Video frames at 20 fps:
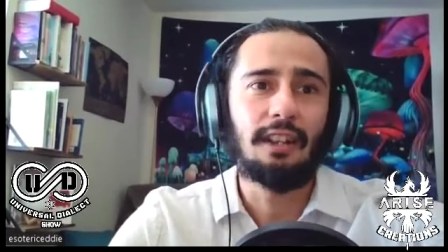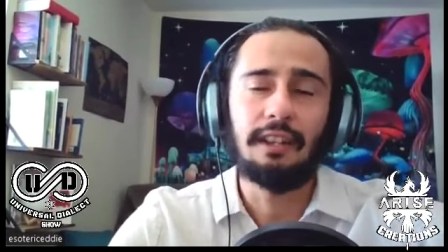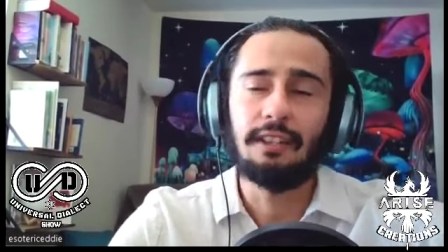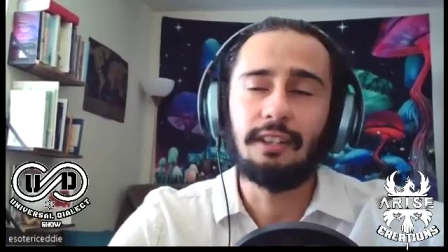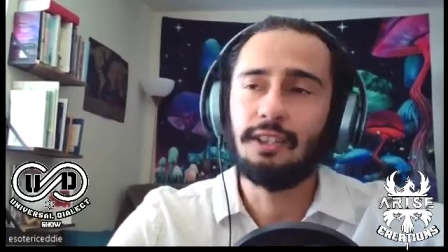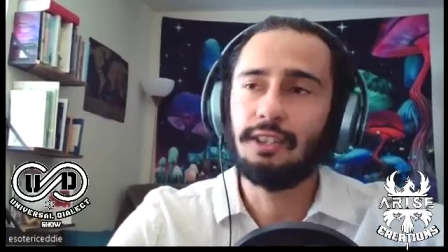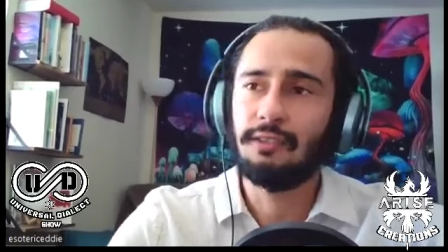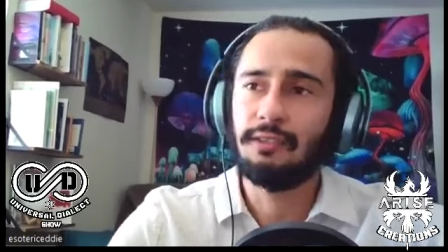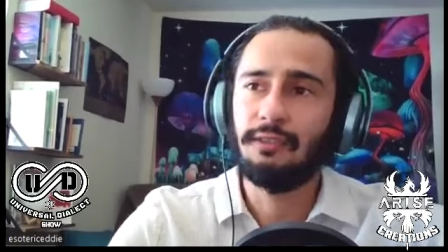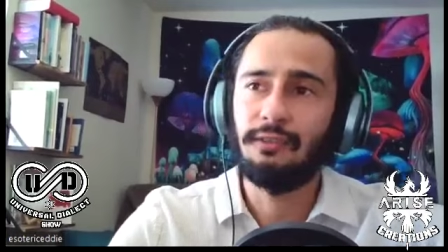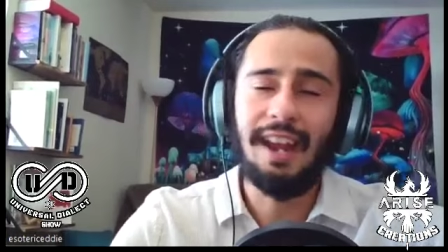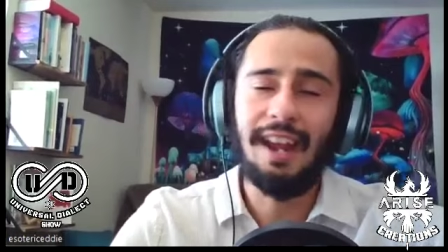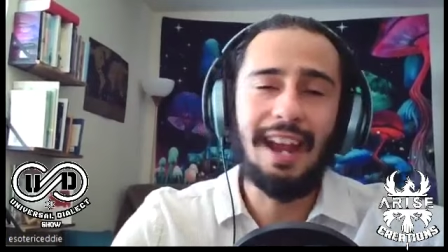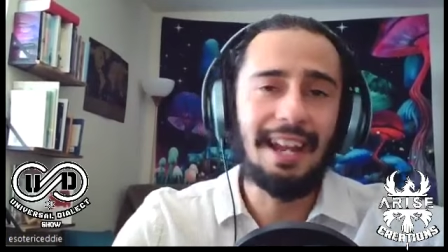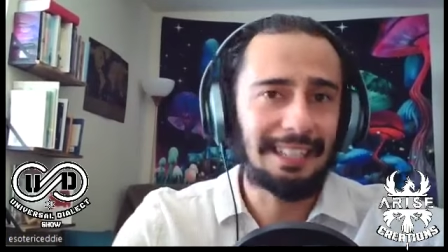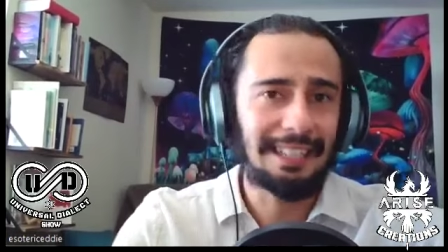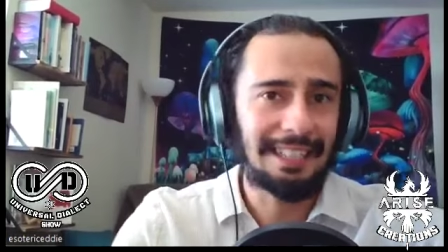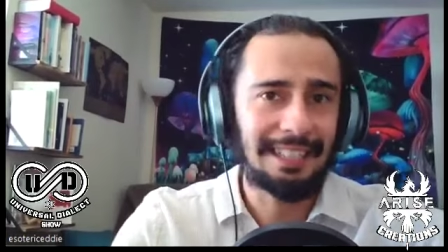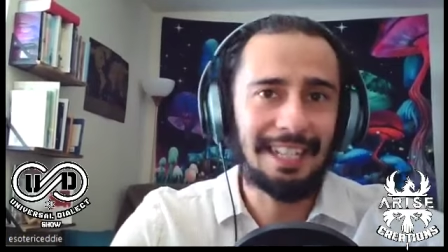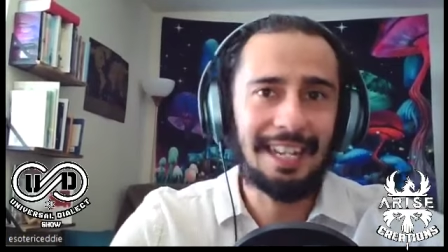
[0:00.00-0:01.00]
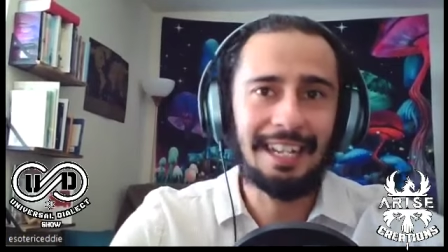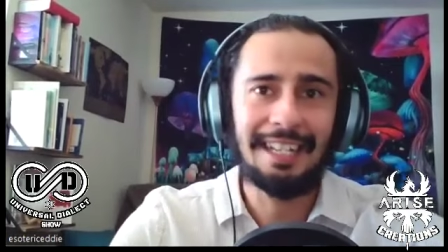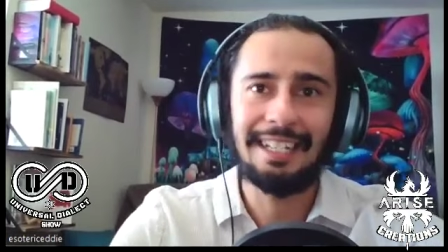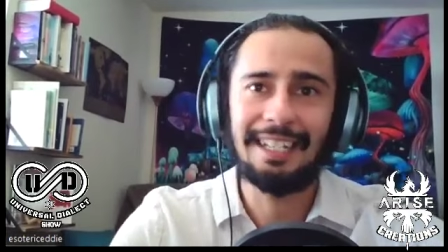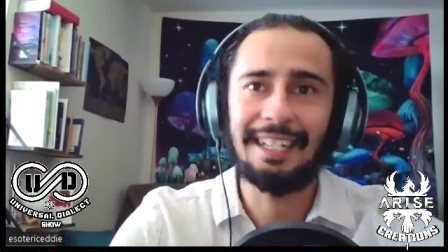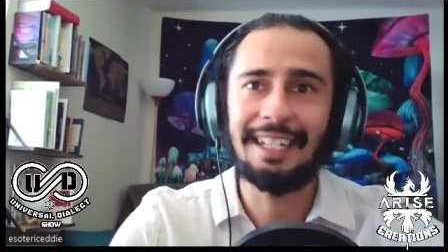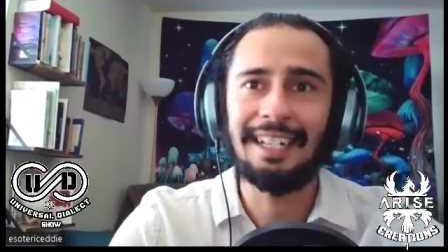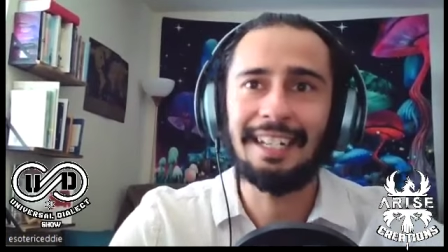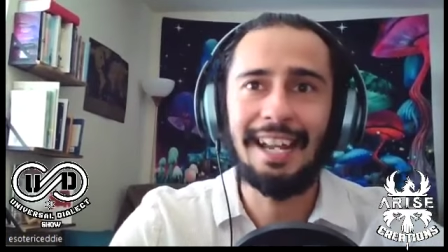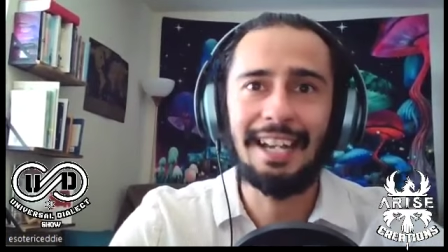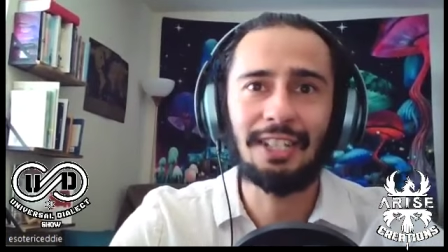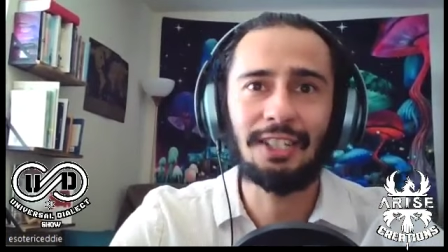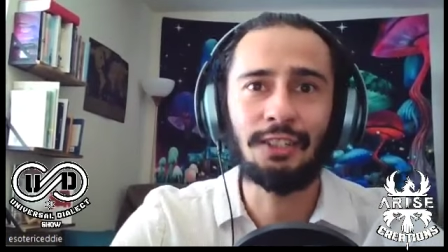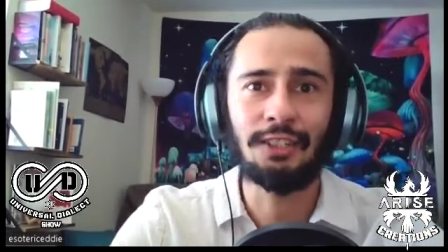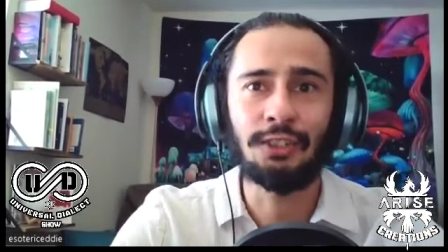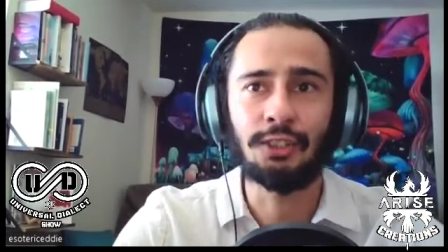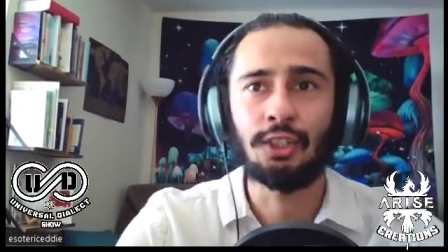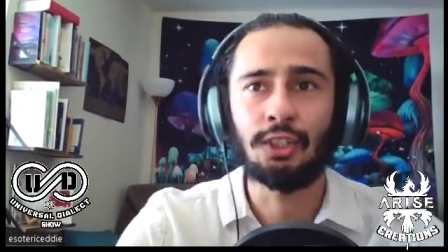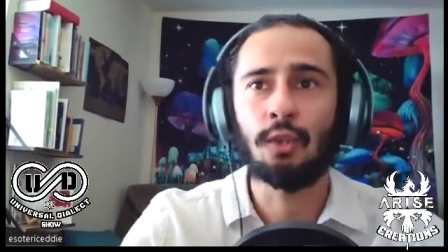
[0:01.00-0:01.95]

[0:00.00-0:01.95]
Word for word: just fascinating connections.